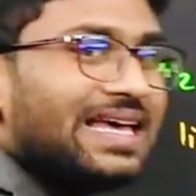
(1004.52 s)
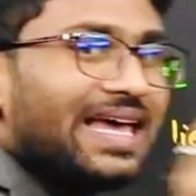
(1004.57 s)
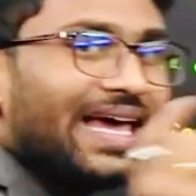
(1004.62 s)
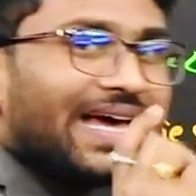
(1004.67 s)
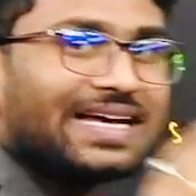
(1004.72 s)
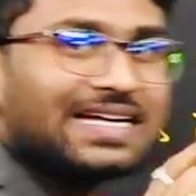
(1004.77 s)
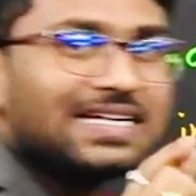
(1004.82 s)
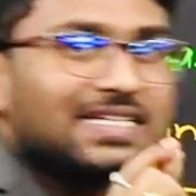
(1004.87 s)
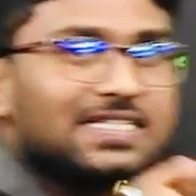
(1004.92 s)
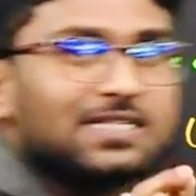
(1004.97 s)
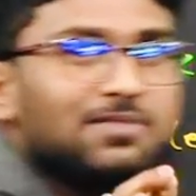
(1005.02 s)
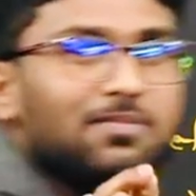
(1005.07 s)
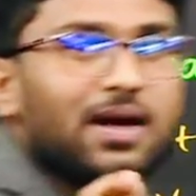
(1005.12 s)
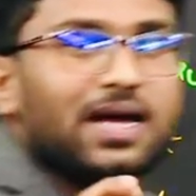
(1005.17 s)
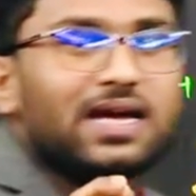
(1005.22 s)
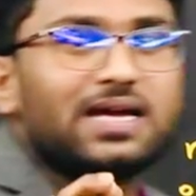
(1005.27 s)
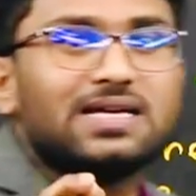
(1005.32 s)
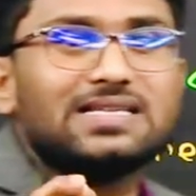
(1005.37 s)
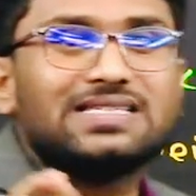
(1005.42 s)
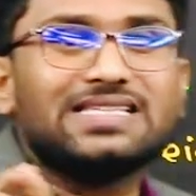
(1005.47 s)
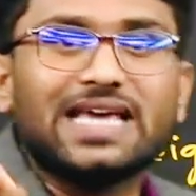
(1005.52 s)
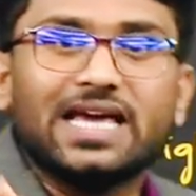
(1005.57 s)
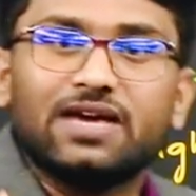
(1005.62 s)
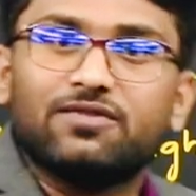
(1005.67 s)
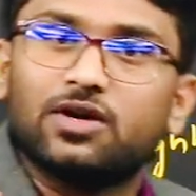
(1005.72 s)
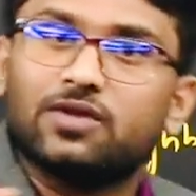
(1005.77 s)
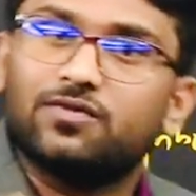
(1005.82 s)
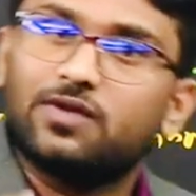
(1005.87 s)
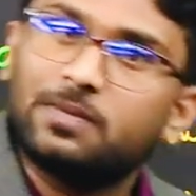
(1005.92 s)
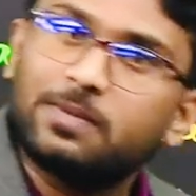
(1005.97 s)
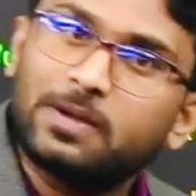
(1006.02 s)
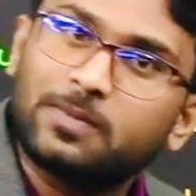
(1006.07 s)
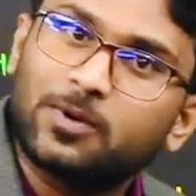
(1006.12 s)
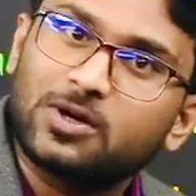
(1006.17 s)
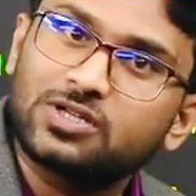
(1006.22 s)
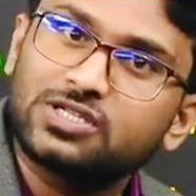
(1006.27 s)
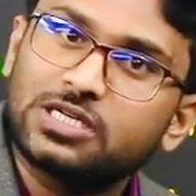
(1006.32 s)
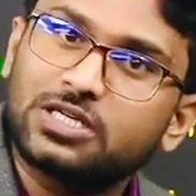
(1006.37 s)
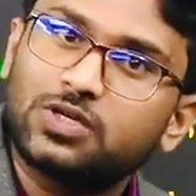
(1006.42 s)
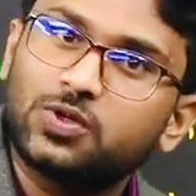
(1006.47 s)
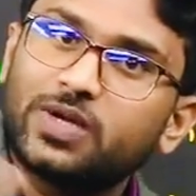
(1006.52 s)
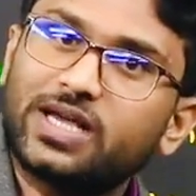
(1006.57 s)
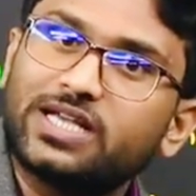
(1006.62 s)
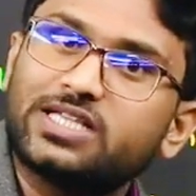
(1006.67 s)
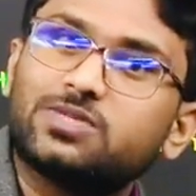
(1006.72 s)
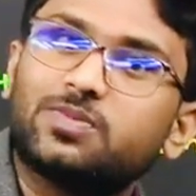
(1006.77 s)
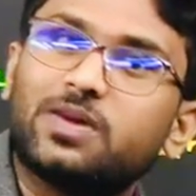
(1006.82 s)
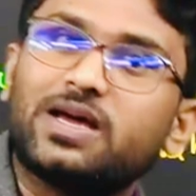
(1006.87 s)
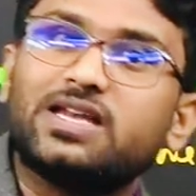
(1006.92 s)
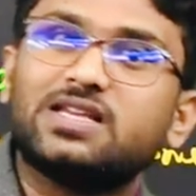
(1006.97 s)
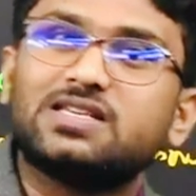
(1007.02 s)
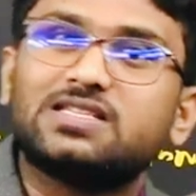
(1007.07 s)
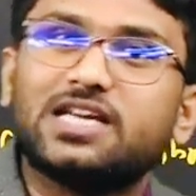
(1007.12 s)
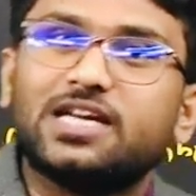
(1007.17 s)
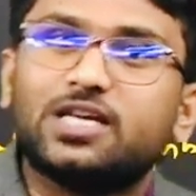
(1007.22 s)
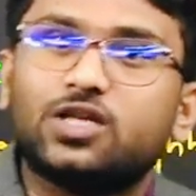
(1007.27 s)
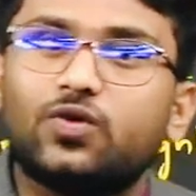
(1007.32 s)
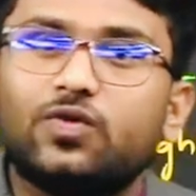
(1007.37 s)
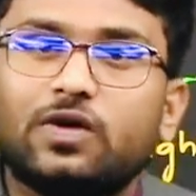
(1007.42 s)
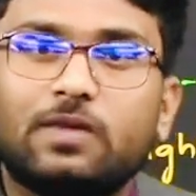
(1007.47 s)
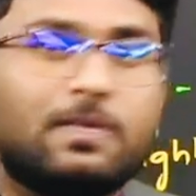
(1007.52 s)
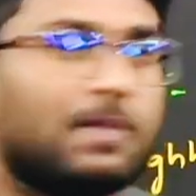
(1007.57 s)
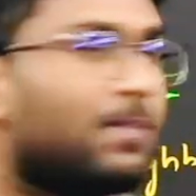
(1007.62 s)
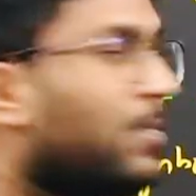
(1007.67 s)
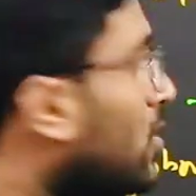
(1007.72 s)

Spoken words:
a1 will be positive, x minus a2 will be